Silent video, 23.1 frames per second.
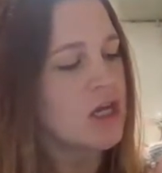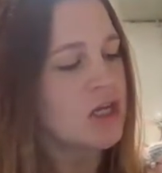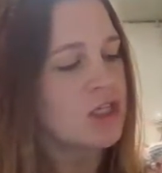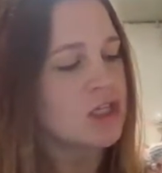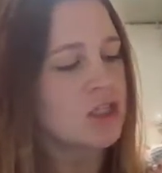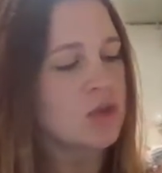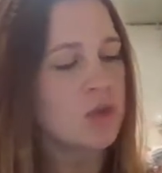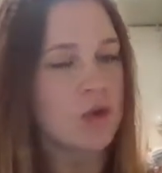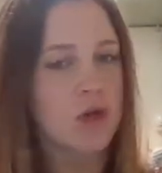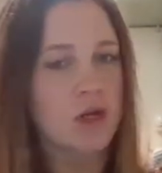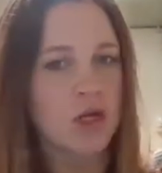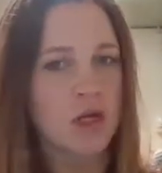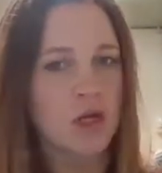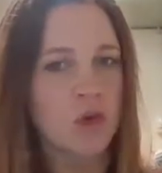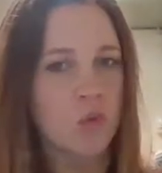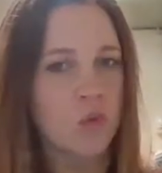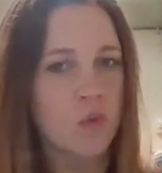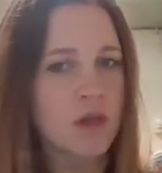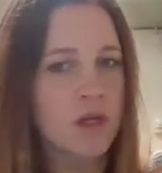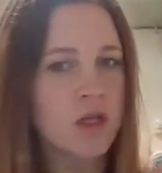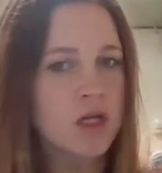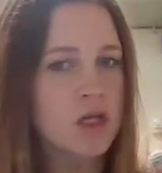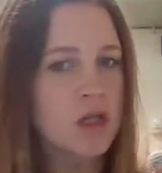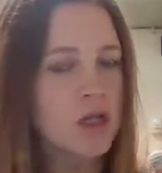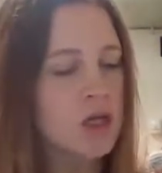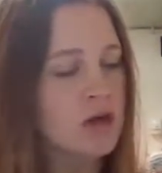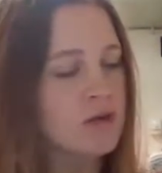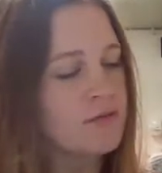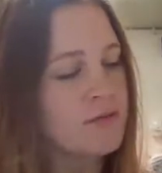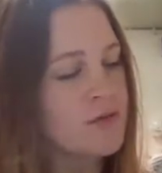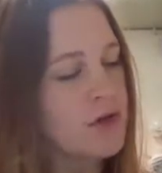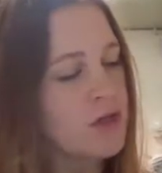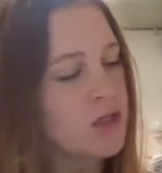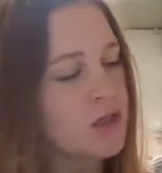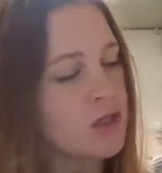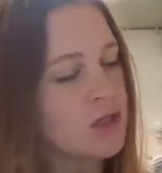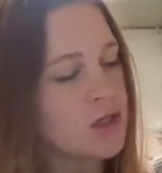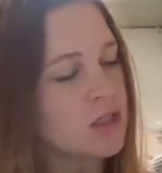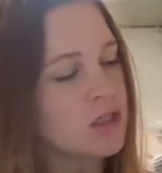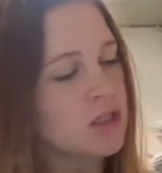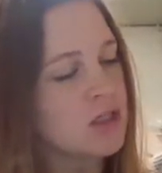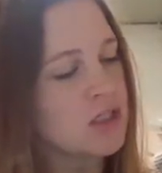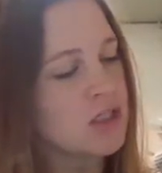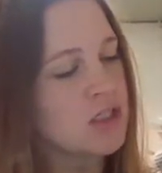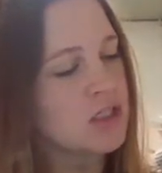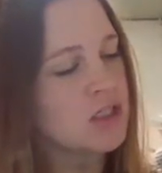So we're going to wiggle our
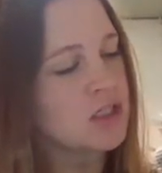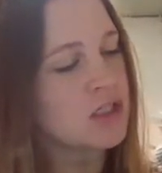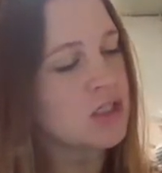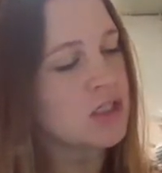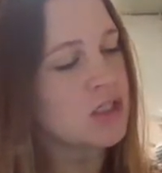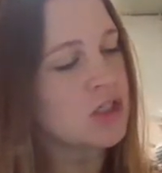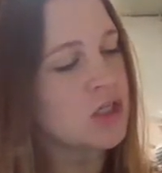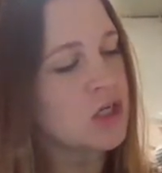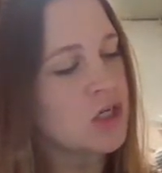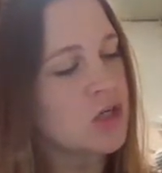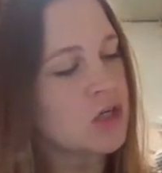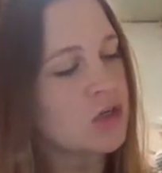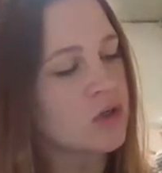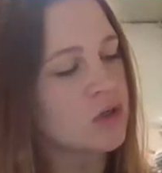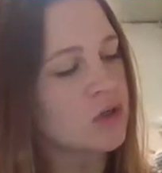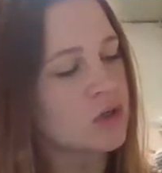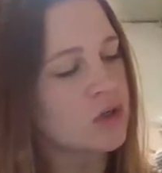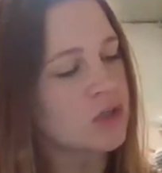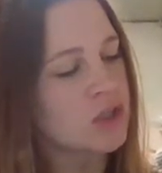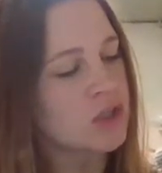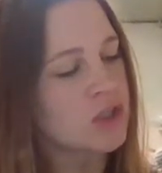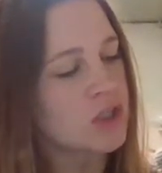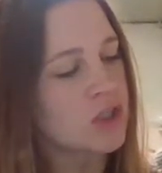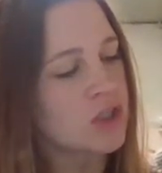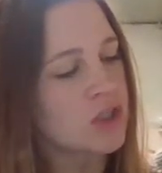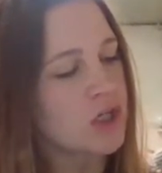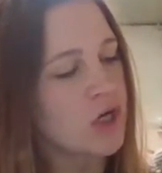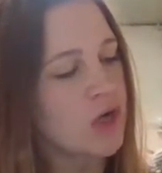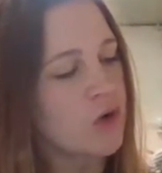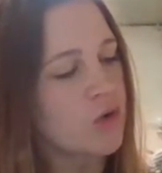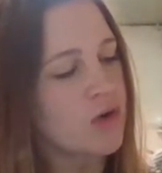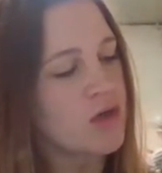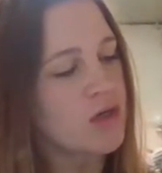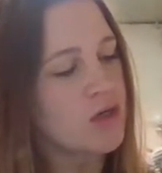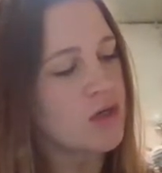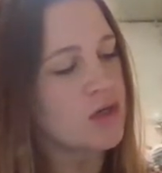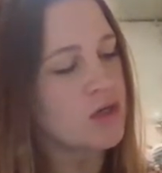fingers in circles to go